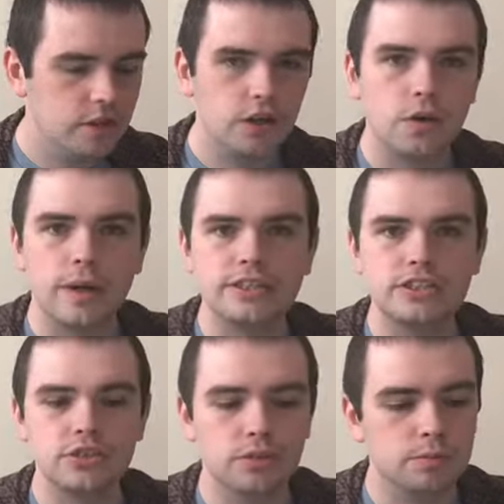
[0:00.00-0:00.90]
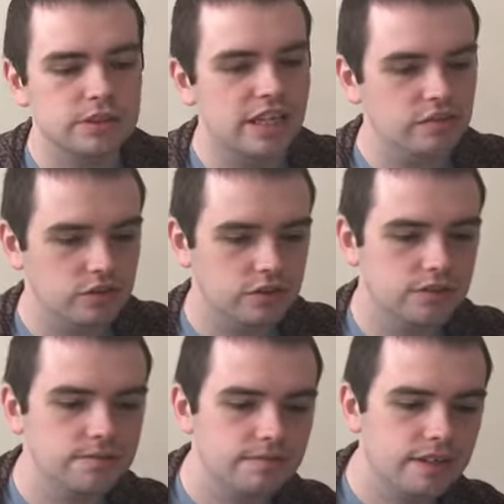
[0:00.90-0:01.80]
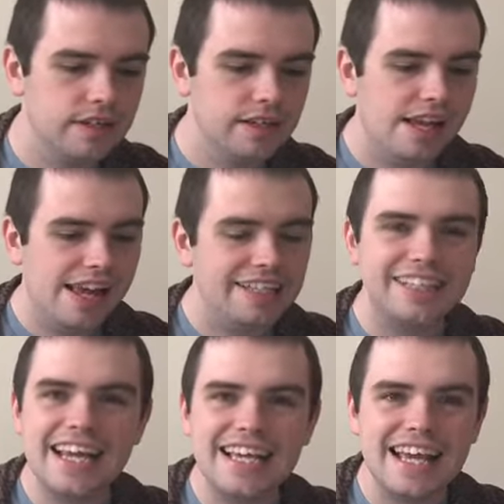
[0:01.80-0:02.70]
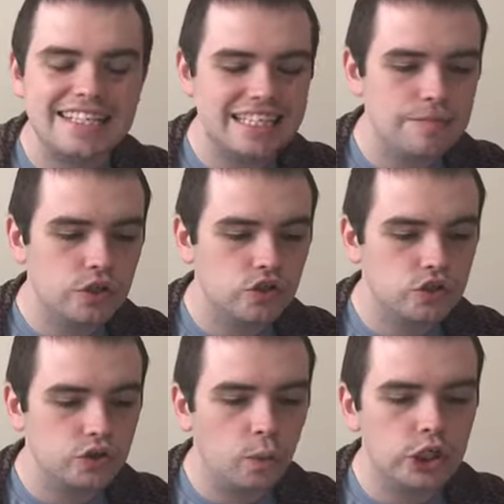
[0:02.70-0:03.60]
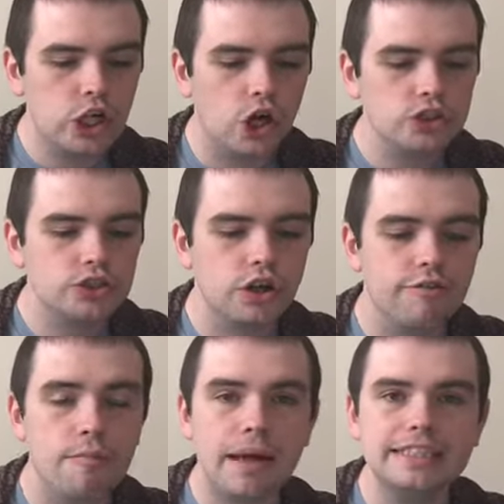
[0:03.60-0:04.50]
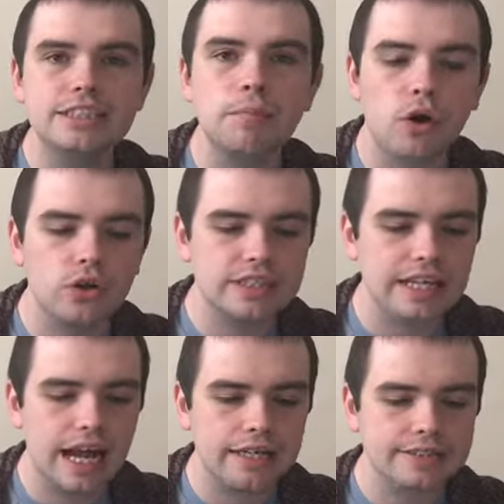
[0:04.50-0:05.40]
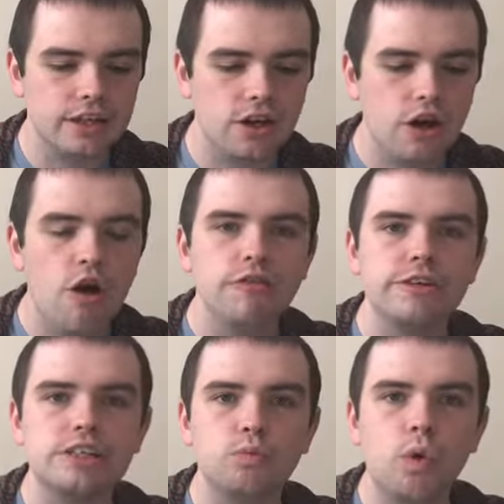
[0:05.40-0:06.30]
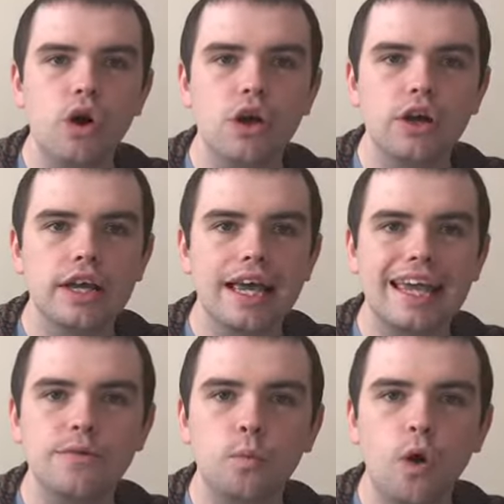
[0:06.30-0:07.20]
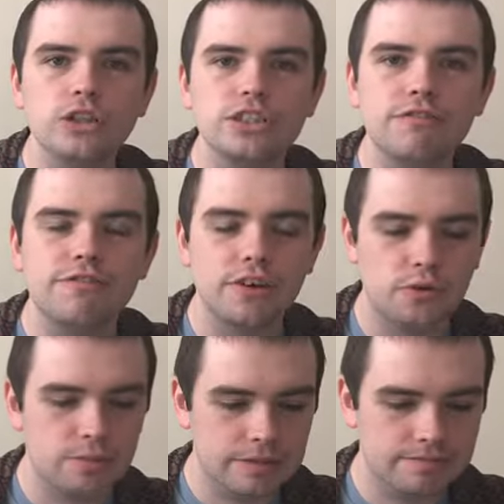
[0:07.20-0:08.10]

Question number 7. J.K. Simmons won an Oscar for Best Supporting Actor for his work in what film?